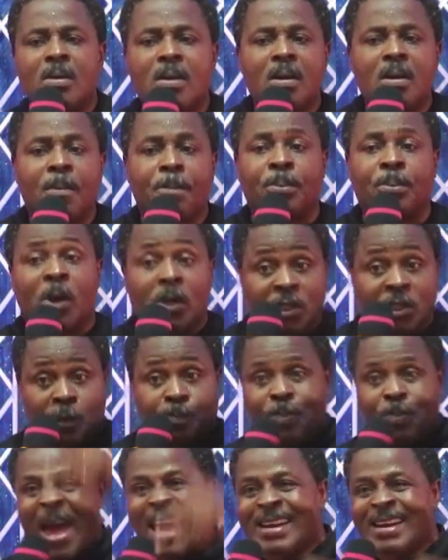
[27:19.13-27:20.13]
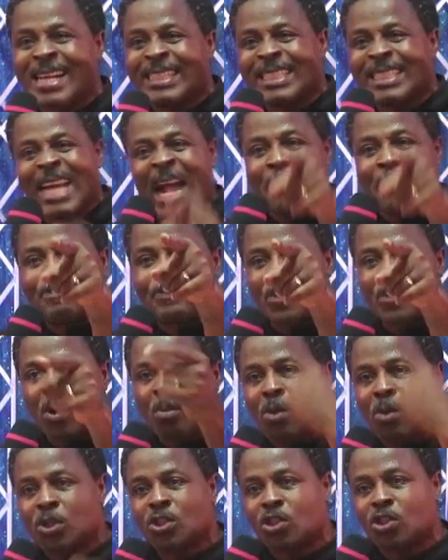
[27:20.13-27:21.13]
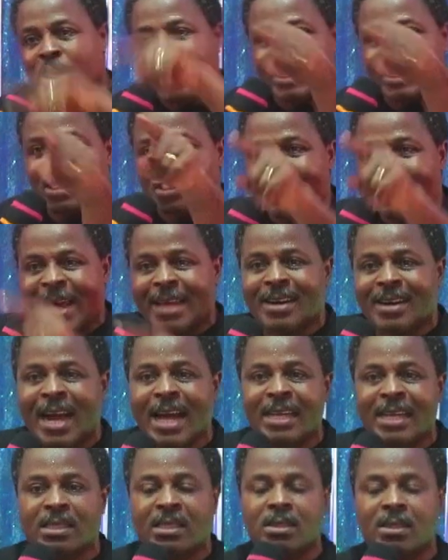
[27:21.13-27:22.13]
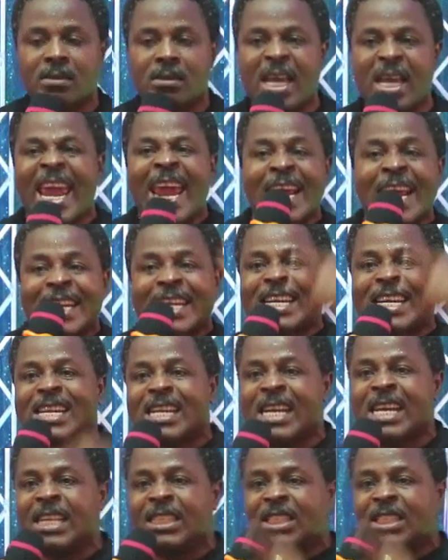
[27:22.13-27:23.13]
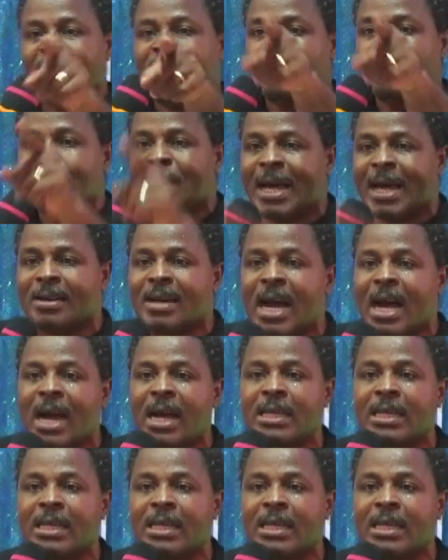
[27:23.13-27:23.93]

Prosperity and promotion is my right. Increase is my right.